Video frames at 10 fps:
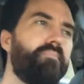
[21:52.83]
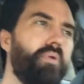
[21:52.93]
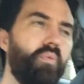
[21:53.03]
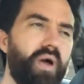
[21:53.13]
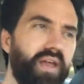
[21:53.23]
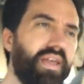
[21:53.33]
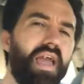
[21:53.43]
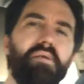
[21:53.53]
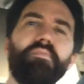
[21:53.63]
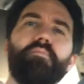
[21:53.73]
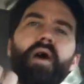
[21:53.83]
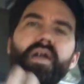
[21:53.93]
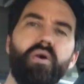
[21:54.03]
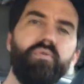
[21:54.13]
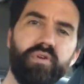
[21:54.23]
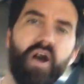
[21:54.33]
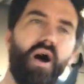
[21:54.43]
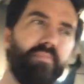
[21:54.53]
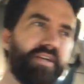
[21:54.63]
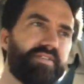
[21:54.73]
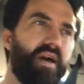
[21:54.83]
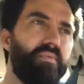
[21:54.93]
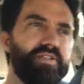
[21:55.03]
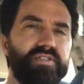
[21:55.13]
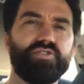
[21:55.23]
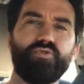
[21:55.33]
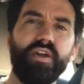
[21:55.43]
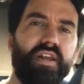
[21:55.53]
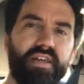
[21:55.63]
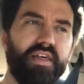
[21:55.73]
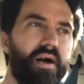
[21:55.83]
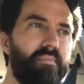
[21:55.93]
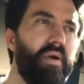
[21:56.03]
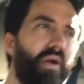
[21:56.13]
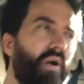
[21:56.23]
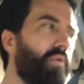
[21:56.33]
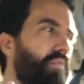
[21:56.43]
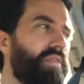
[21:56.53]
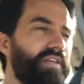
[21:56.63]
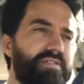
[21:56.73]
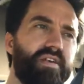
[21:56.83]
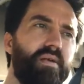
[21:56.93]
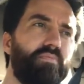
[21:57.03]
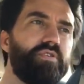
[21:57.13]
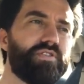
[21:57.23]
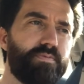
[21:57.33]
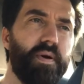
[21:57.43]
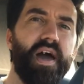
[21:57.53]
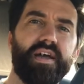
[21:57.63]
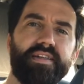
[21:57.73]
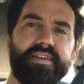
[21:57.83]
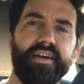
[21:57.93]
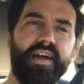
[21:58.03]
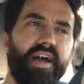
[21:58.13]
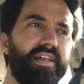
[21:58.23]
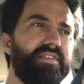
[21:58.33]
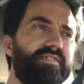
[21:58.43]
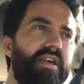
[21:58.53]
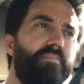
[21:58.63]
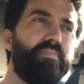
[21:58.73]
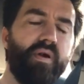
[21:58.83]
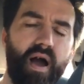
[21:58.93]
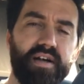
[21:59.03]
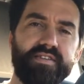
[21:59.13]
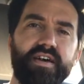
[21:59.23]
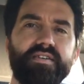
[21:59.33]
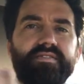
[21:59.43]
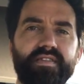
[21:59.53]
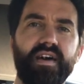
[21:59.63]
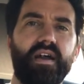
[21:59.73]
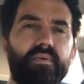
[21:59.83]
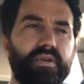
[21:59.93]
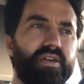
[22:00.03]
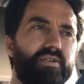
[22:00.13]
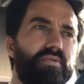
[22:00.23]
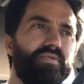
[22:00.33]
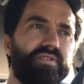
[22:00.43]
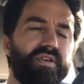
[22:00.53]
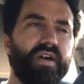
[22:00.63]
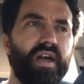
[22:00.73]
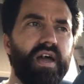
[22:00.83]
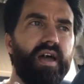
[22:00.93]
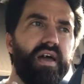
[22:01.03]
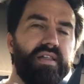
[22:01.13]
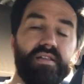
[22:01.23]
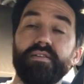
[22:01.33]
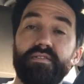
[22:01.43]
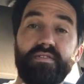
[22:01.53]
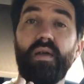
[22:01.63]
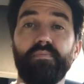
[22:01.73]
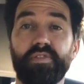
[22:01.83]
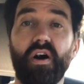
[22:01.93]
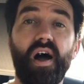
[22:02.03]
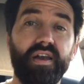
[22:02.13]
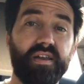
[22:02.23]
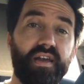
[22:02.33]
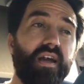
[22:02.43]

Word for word: But when it came to my own comics, I wasn't treating them with the same respect and the same process that I would use, and same thought and